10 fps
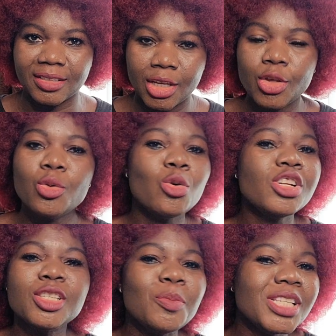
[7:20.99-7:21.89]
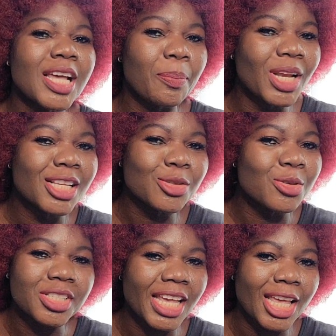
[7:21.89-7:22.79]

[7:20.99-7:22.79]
You won't miss a place to stay.